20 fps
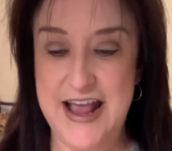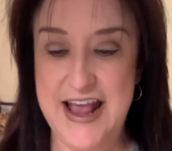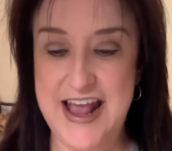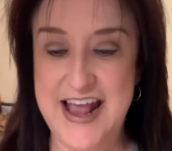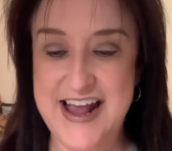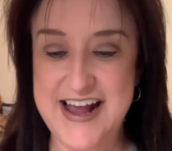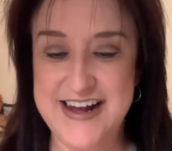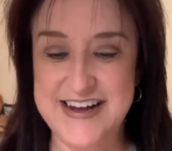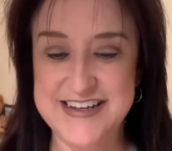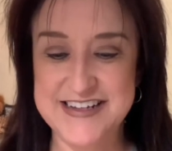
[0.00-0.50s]

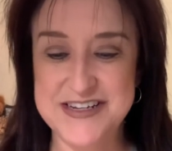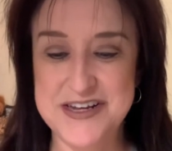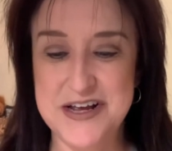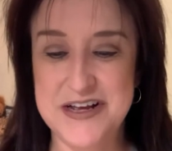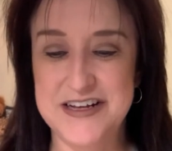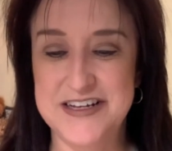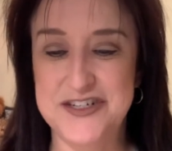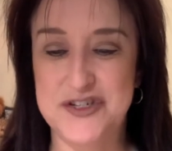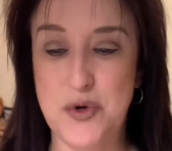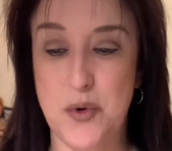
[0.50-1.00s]
And
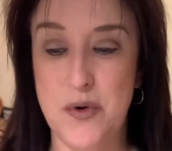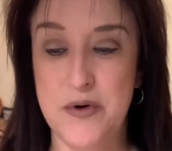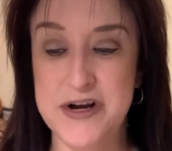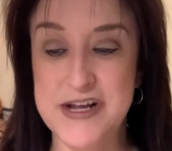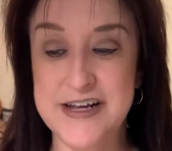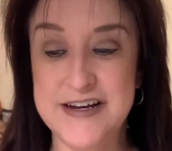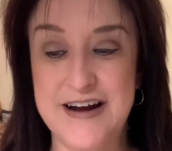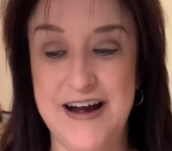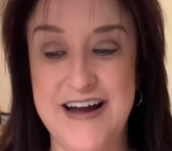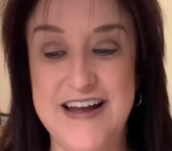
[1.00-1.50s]
Dory
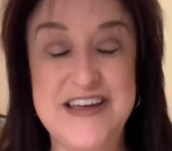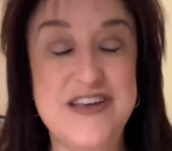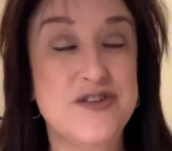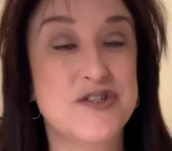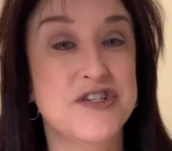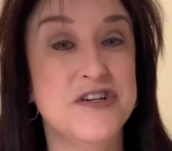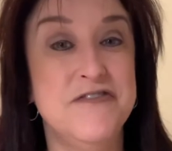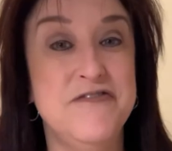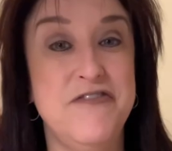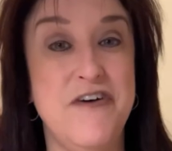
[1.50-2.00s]
and I
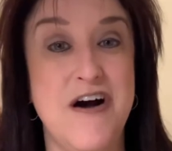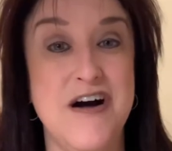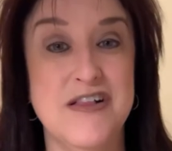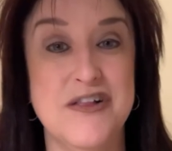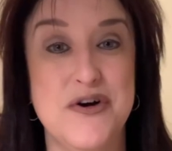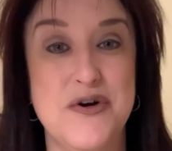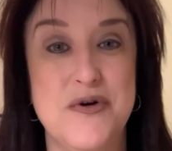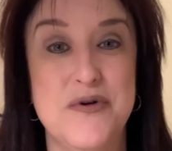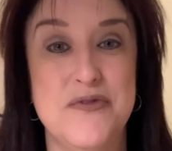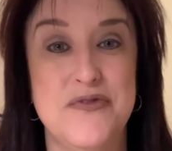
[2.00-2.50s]
used to
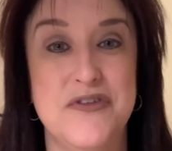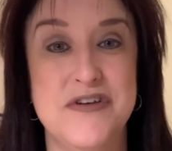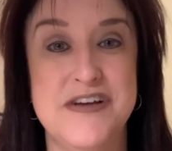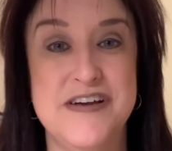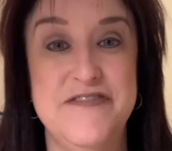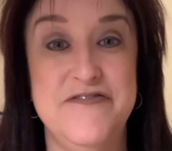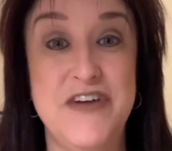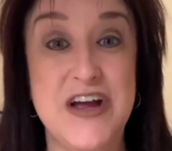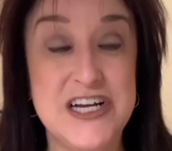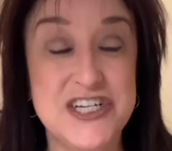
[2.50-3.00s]
follow the
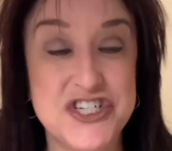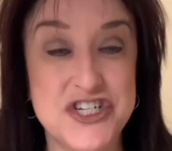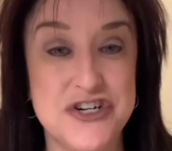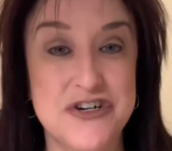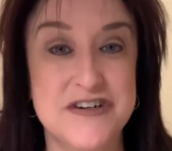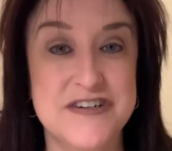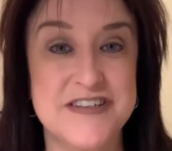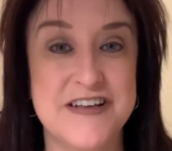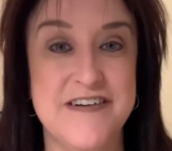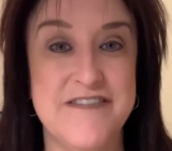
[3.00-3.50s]

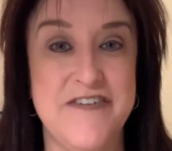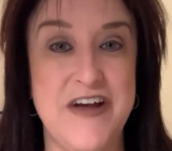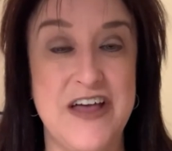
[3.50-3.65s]
adventures of,